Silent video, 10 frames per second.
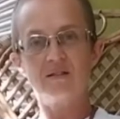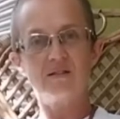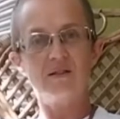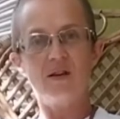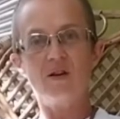
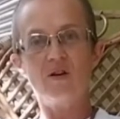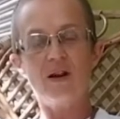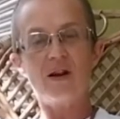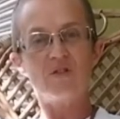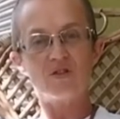you know,
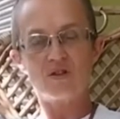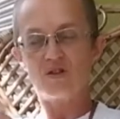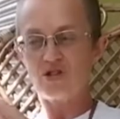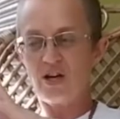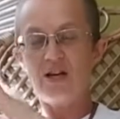and if you
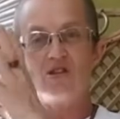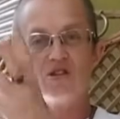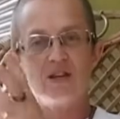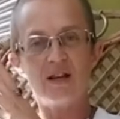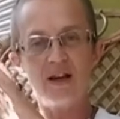start
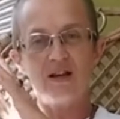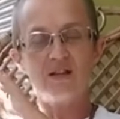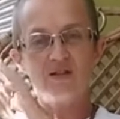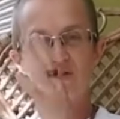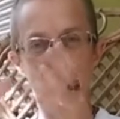changing that,
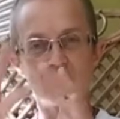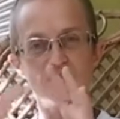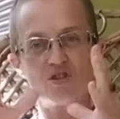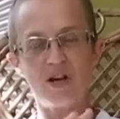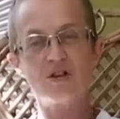you start
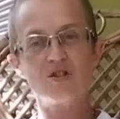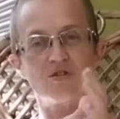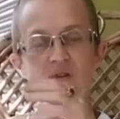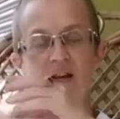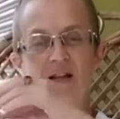to change your
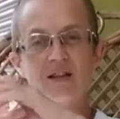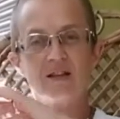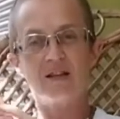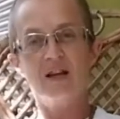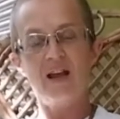
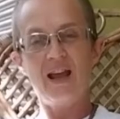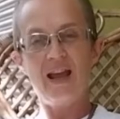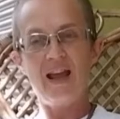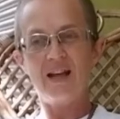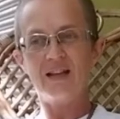reality.
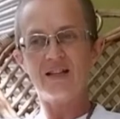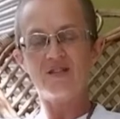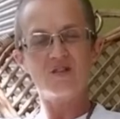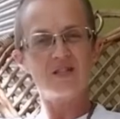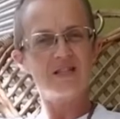And
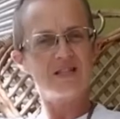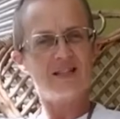so this is in